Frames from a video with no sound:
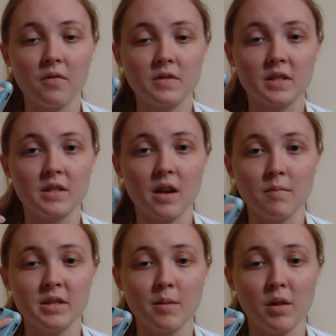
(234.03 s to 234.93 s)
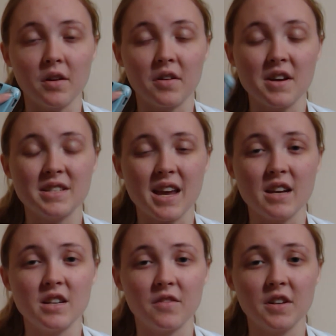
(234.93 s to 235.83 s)
some similarities
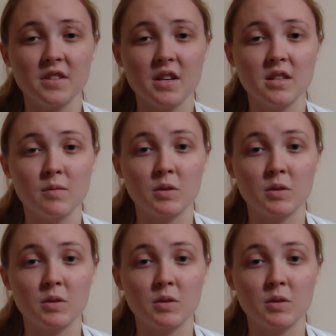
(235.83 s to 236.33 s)
and differences